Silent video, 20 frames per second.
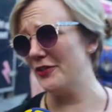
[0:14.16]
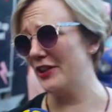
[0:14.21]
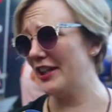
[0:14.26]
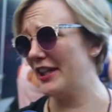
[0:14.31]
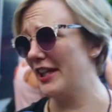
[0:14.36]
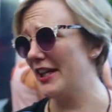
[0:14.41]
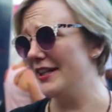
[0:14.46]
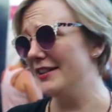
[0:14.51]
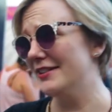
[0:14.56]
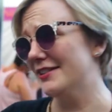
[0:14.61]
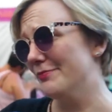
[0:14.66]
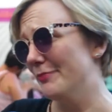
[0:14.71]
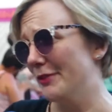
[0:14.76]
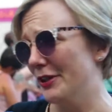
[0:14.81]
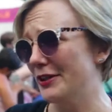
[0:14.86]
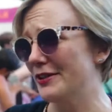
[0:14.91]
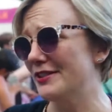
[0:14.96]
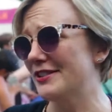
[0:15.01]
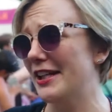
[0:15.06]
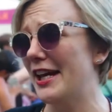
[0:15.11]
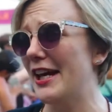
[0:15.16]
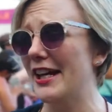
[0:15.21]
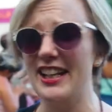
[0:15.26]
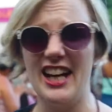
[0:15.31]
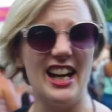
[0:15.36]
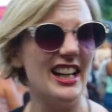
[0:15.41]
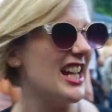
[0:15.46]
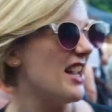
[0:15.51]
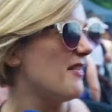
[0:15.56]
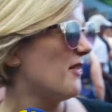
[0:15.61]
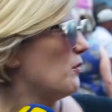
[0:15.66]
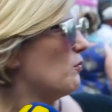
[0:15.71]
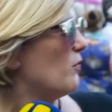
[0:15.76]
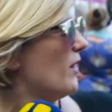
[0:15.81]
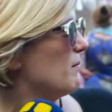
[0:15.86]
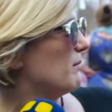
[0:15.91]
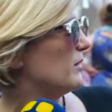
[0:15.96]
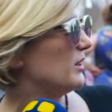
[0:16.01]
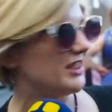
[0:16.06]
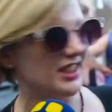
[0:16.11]
for the kids, music, and even
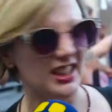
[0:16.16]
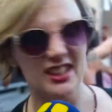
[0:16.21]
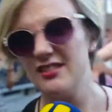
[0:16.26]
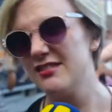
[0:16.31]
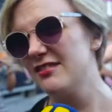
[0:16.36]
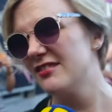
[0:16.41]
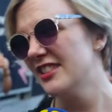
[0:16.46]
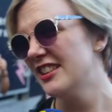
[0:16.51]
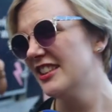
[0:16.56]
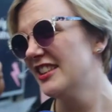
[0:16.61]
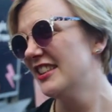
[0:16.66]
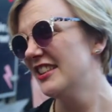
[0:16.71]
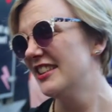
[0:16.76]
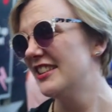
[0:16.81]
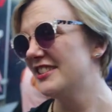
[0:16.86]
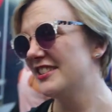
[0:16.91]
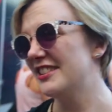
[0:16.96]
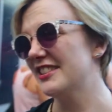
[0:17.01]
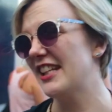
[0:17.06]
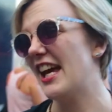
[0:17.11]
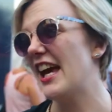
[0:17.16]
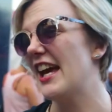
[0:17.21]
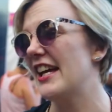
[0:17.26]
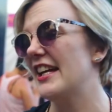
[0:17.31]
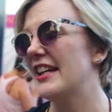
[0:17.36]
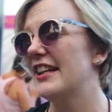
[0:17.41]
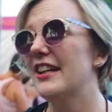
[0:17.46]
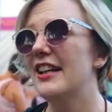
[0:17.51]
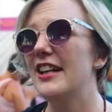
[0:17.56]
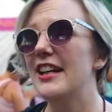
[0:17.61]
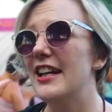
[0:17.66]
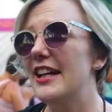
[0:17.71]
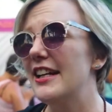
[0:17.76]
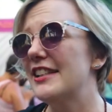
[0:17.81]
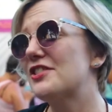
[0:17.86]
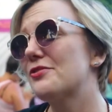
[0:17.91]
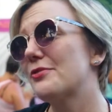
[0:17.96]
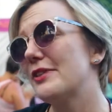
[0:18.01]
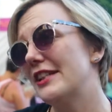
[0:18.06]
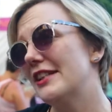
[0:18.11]
Wimbledon today.
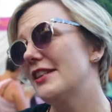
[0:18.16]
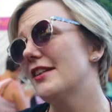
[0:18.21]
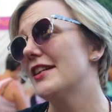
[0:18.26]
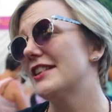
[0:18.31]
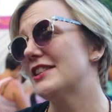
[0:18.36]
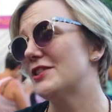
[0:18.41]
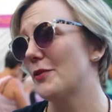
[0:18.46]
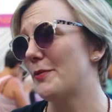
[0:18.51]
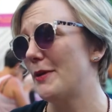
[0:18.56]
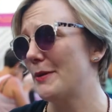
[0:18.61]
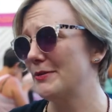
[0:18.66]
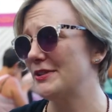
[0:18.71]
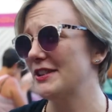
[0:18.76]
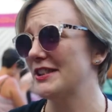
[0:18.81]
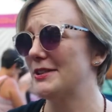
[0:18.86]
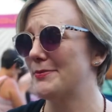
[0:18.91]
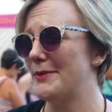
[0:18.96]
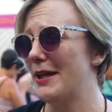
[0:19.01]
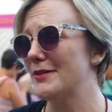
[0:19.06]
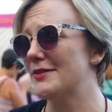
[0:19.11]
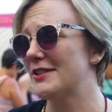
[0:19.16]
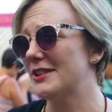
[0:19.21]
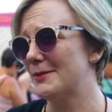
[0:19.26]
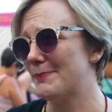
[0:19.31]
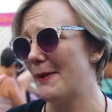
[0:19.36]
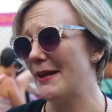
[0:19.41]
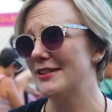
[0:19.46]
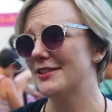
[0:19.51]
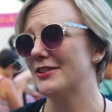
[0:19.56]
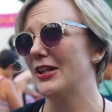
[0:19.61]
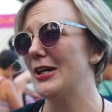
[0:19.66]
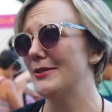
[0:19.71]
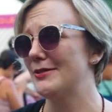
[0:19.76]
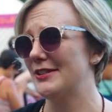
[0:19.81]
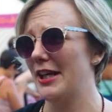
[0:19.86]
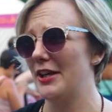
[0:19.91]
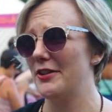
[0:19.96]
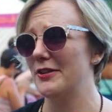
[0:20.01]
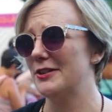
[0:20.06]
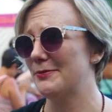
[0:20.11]
It's really nice for people just to be able to spend time
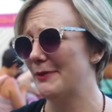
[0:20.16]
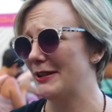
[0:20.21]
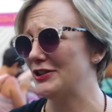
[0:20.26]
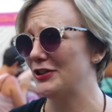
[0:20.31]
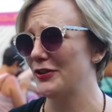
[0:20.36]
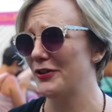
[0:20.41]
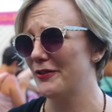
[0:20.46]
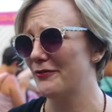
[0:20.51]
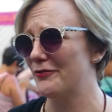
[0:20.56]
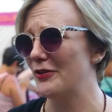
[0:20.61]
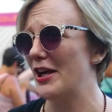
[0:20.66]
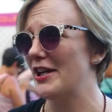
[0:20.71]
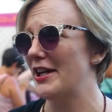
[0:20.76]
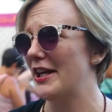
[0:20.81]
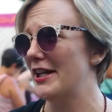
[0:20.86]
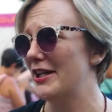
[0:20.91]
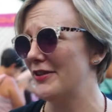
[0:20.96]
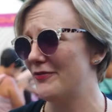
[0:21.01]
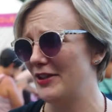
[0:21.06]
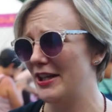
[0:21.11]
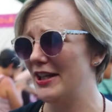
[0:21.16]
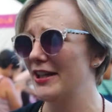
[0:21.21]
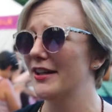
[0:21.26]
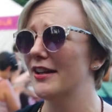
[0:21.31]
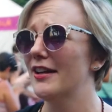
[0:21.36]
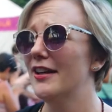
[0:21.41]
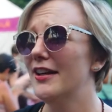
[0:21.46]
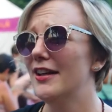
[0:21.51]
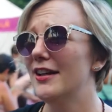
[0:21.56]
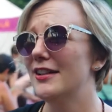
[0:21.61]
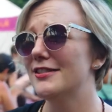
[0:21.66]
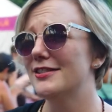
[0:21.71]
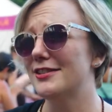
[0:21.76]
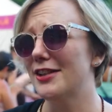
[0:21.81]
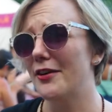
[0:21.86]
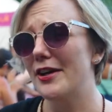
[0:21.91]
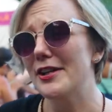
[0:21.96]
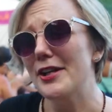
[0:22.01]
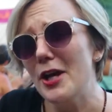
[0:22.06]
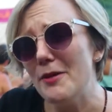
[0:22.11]
together, especially on a Friday evening.
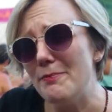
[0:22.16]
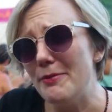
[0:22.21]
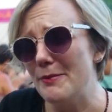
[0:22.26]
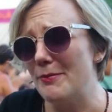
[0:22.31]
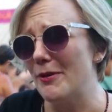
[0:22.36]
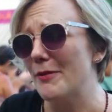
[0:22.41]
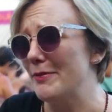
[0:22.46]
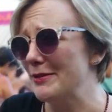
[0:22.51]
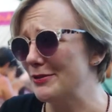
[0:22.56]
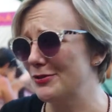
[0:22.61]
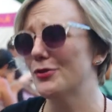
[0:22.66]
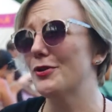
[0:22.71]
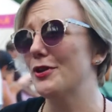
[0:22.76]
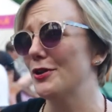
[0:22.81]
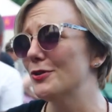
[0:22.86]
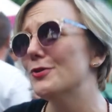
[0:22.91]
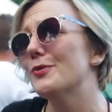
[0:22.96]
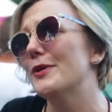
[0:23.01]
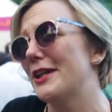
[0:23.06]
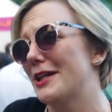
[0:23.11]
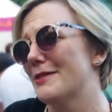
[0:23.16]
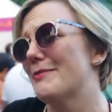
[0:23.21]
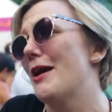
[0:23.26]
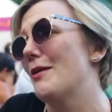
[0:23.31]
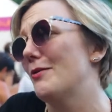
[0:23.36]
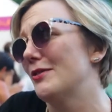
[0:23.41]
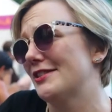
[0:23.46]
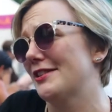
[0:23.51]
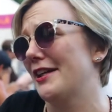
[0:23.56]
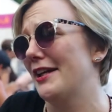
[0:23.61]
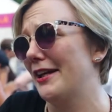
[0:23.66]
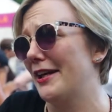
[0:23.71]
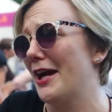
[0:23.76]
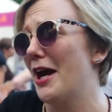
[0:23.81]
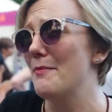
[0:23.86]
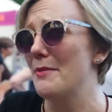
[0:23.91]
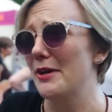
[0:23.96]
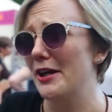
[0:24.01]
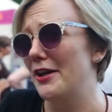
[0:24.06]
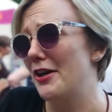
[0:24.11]
So I know people have been talking all week about what's going to
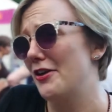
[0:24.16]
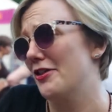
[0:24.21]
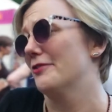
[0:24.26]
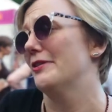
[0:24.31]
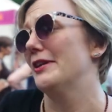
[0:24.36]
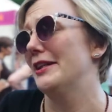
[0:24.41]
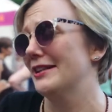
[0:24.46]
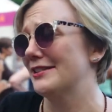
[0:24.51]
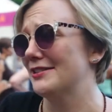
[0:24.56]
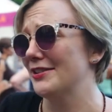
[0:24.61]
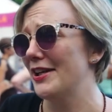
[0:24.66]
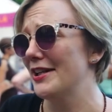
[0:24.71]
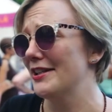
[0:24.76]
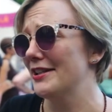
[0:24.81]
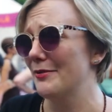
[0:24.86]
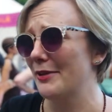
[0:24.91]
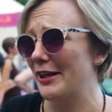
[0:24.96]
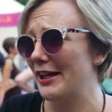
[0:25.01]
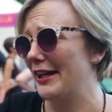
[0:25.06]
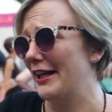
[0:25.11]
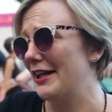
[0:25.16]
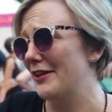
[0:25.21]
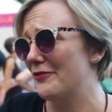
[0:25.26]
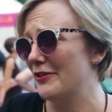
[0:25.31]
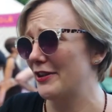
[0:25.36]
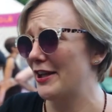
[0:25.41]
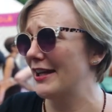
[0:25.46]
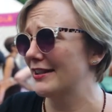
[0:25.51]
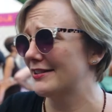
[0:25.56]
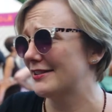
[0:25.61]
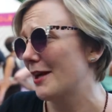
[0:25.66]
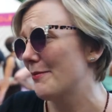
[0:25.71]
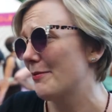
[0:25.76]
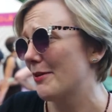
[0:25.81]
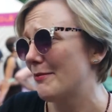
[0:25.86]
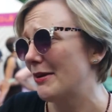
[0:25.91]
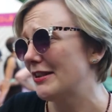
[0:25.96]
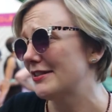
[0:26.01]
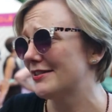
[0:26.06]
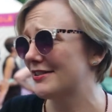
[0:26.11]
come, and I know they're really excited that we're going to get it for the next couple
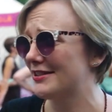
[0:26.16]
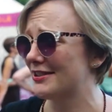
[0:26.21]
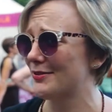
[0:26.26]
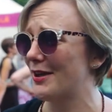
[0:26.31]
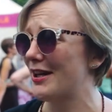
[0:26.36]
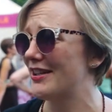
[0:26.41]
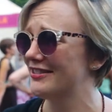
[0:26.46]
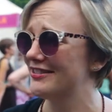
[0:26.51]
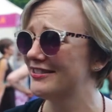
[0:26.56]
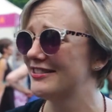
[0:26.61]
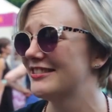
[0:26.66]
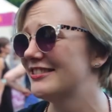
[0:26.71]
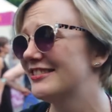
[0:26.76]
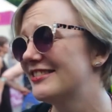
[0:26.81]
of months as well.